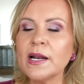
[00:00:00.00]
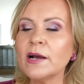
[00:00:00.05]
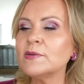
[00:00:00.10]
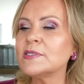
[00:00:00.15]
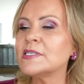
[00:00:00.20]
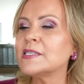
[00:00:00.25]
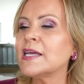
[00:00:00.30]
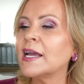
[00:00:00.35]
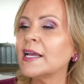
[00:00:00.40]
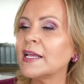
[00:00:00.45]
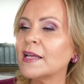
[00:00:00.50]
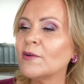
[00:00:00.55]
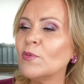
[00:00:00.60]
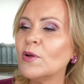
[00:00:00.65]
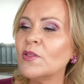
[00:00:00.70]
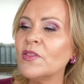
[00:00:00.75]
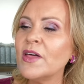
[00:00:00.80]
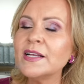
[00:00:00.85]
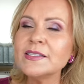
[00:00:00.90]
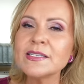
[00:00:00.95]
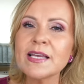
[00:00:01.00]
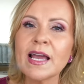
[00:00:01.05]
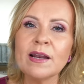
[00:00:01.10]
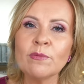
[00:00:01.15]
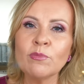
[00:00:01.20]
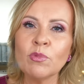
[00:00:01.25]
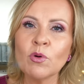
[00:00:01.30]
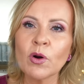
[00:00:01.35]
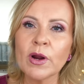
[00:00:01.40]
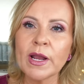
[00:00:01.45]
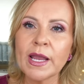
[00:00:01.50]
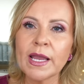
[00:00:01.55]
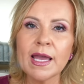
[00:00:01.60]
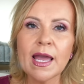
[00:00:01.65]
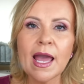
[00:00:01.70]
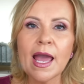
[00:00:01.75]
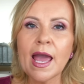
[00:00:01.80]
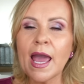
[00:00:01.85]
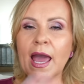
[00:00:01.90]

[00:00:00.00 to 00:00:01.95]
I was like, well, that's kind of boring.